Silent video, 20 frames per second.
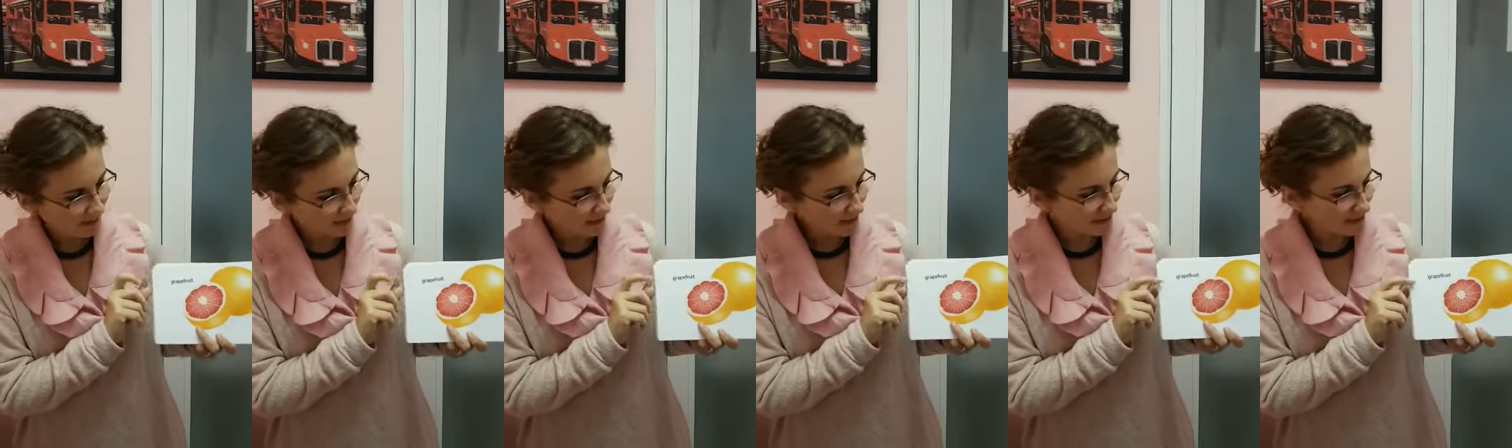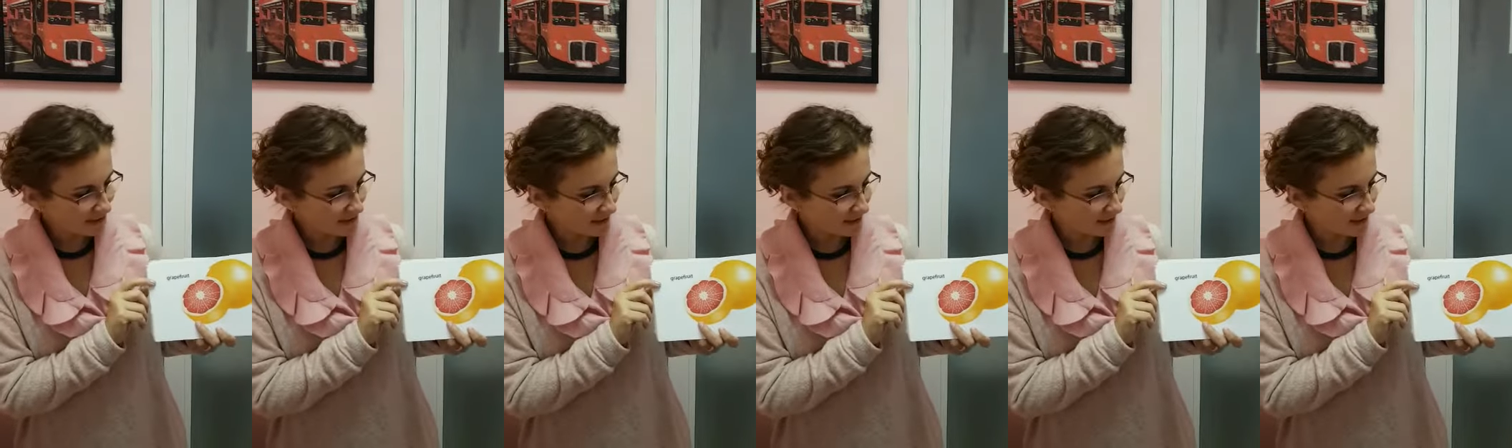
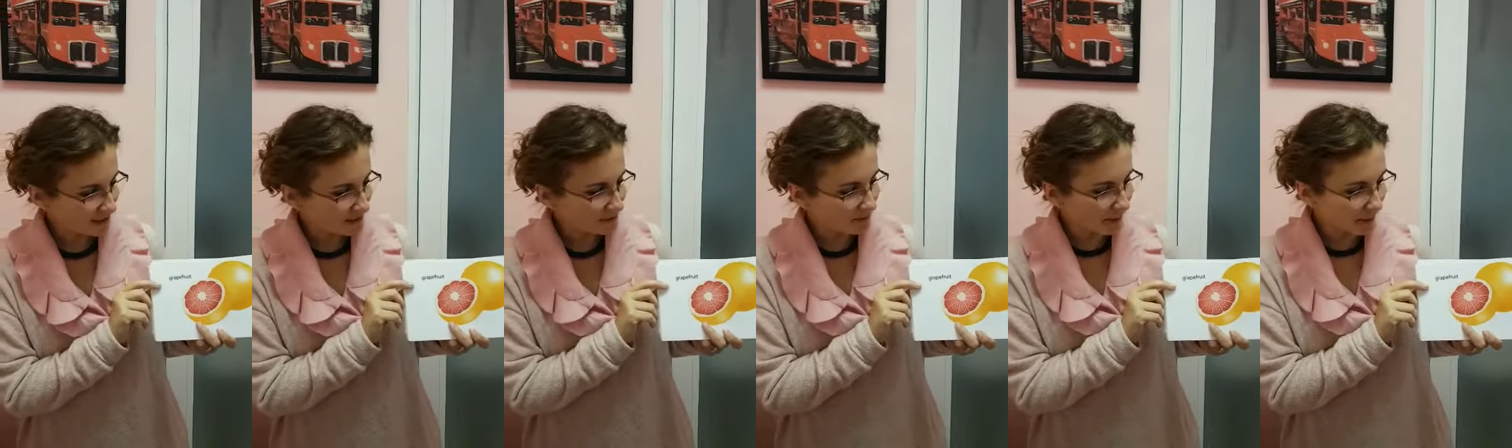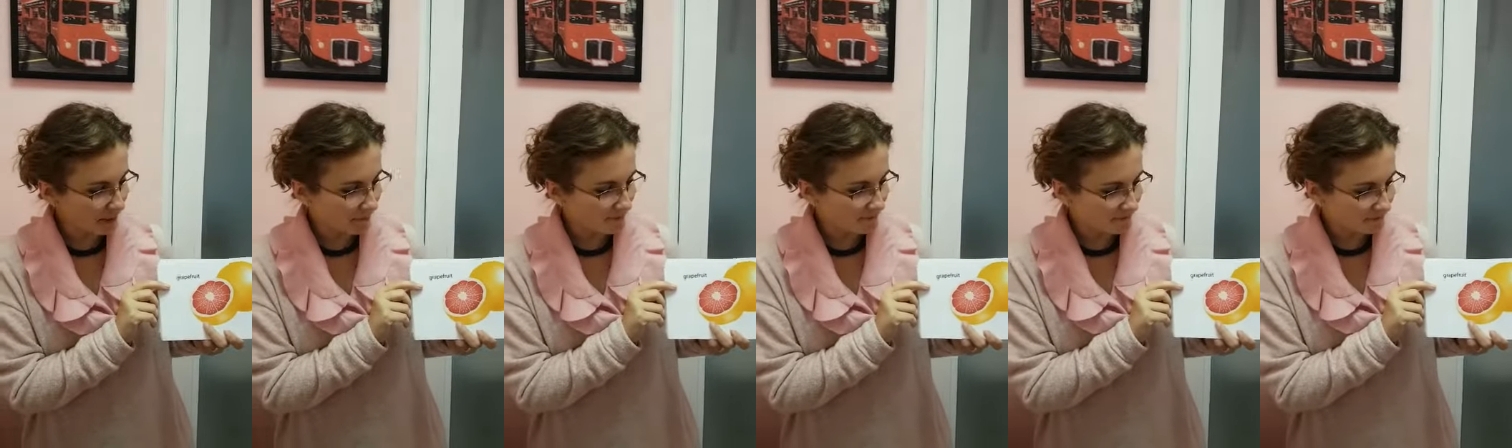This is the
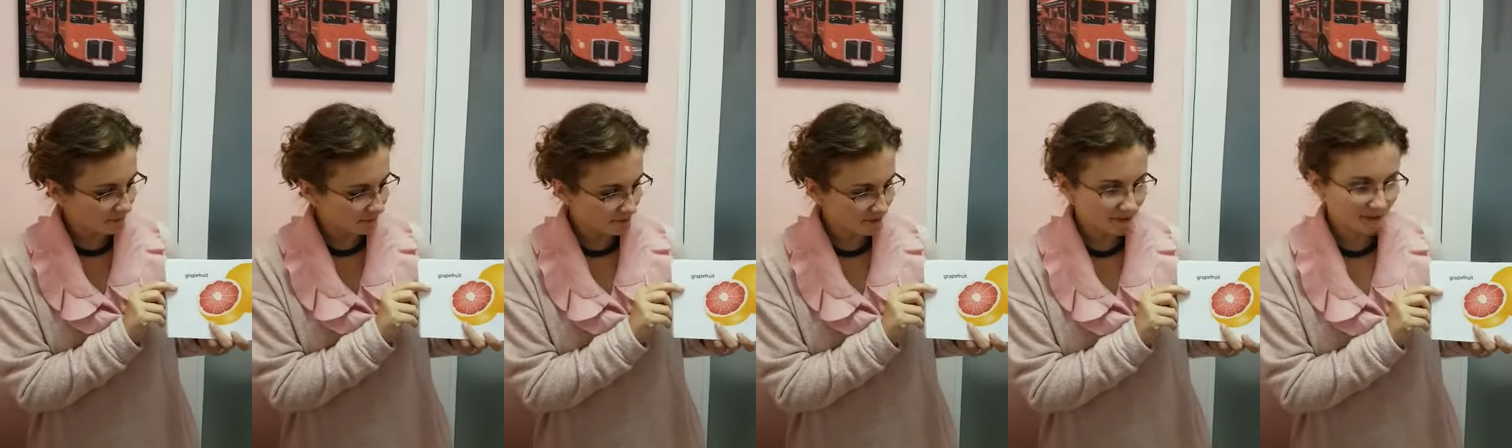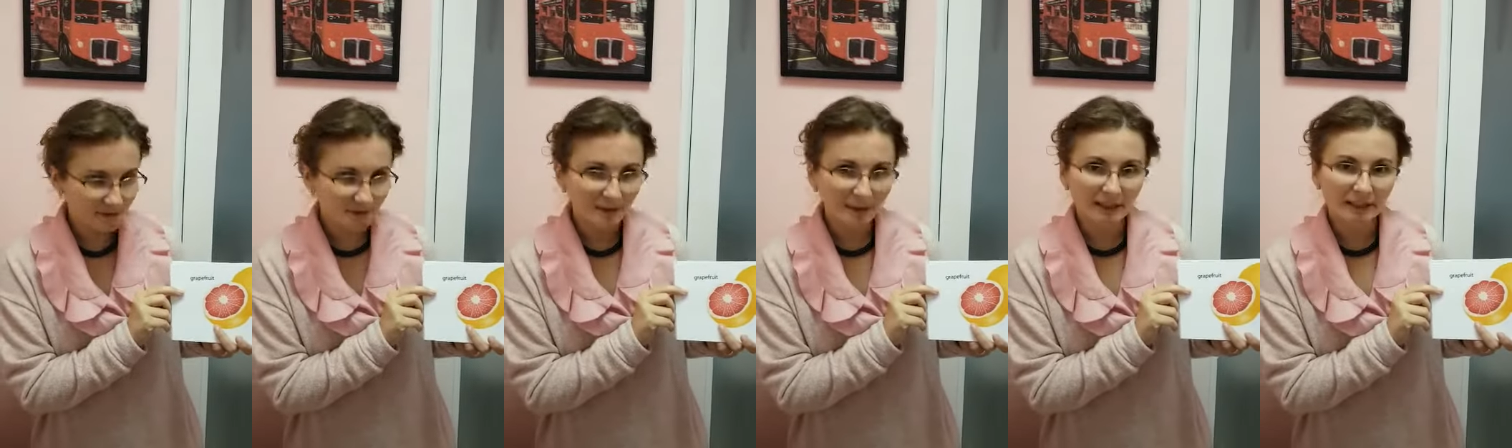
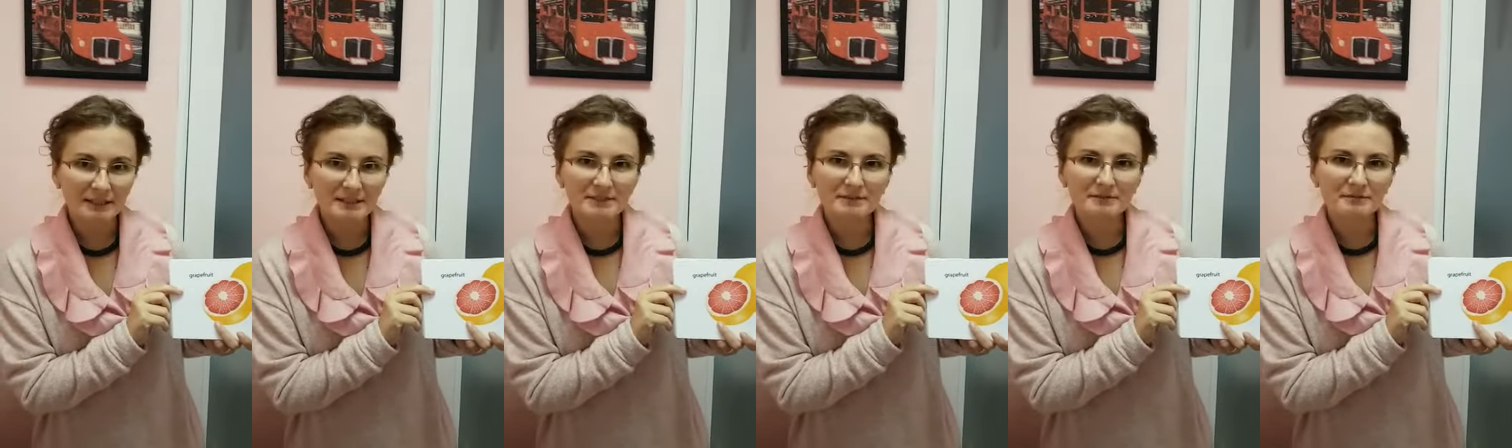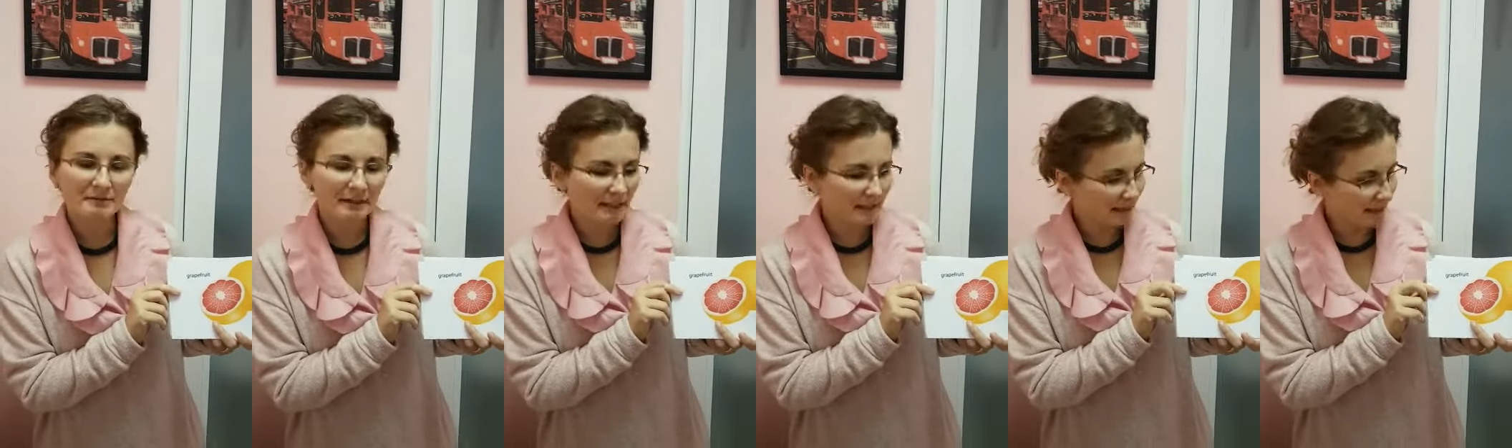grapefruit. It's
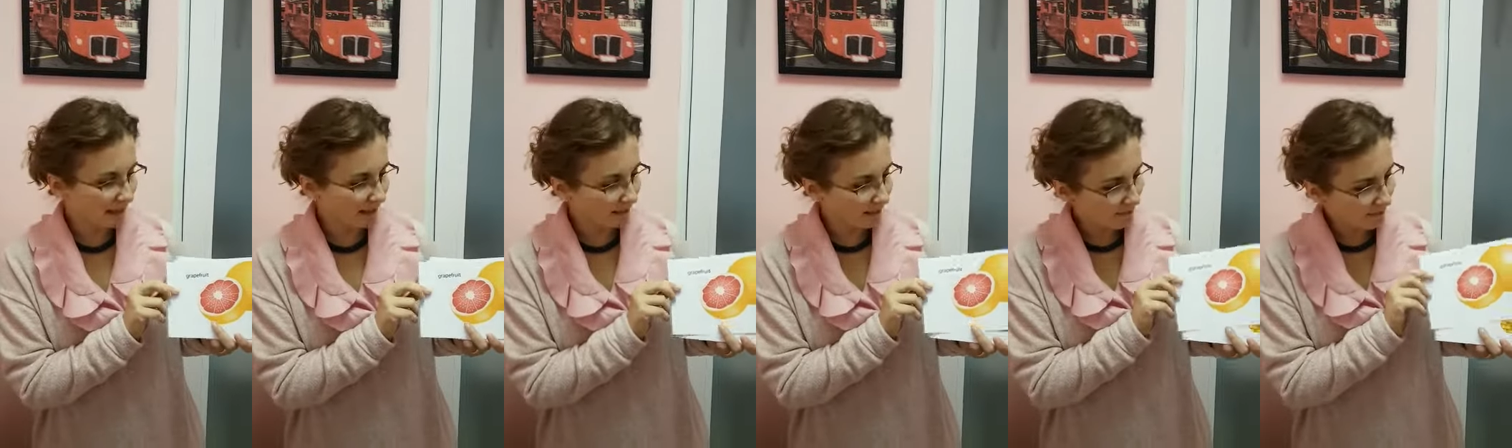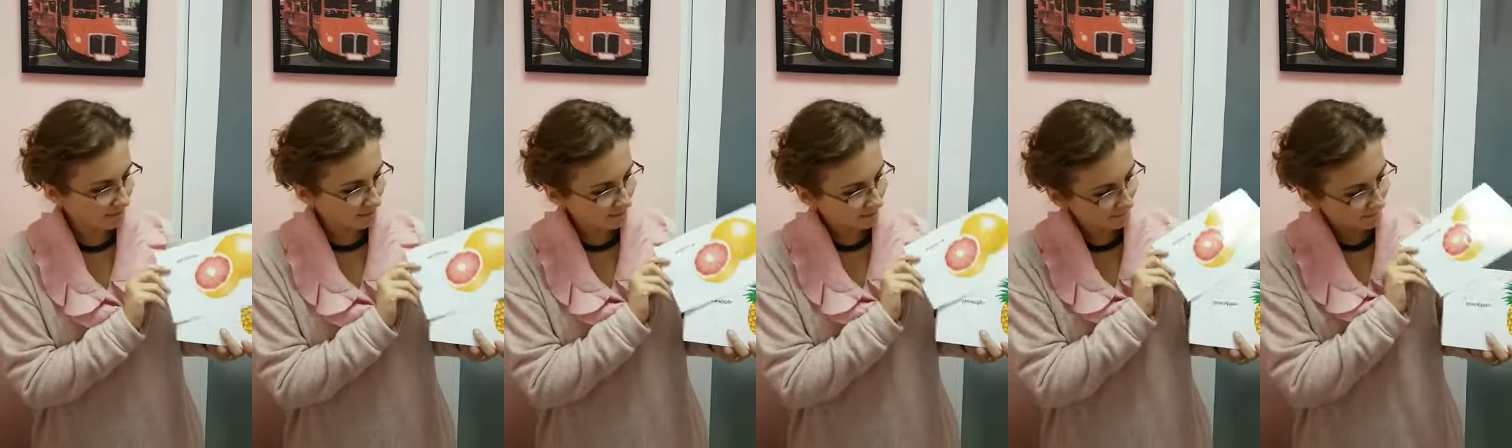really
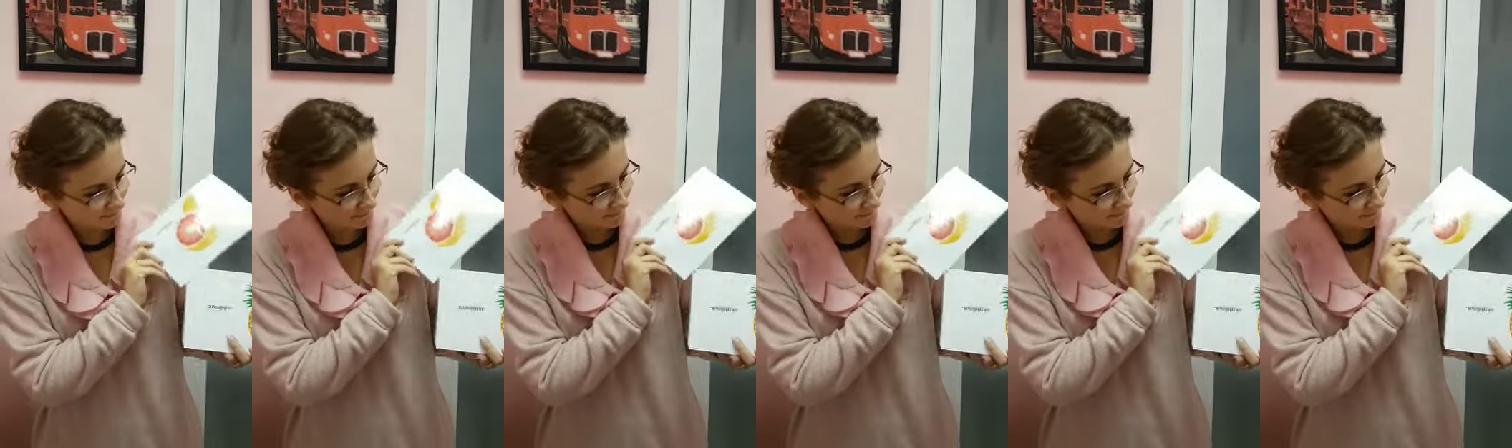healthy.